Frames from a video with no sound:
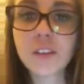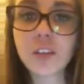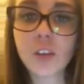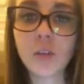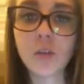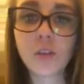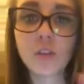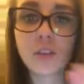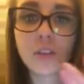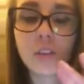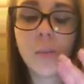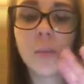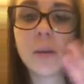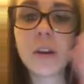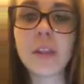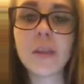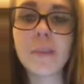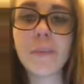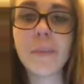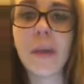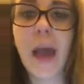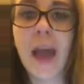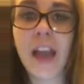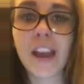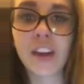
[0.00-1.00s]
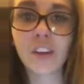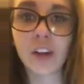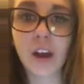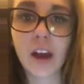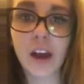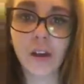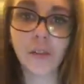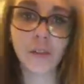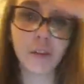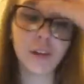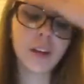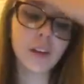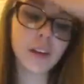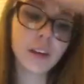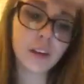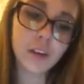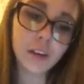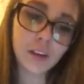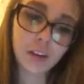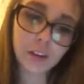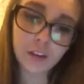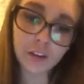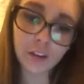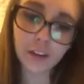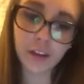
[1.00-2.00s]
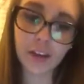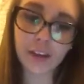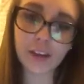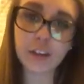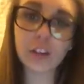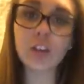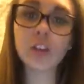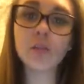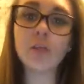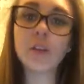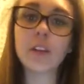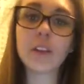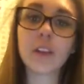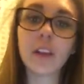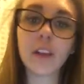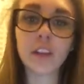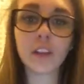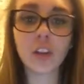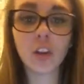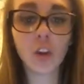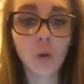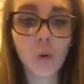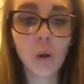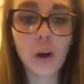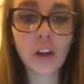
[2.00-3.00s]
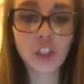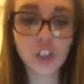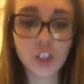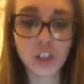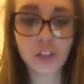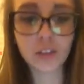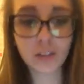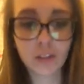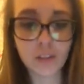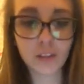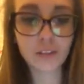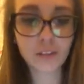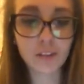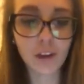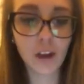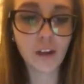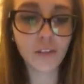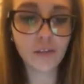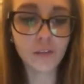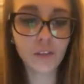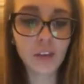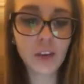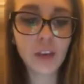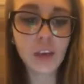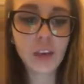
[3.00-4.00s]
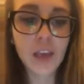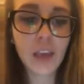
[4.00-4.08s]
So there's someone in the background doing the questions and stuff.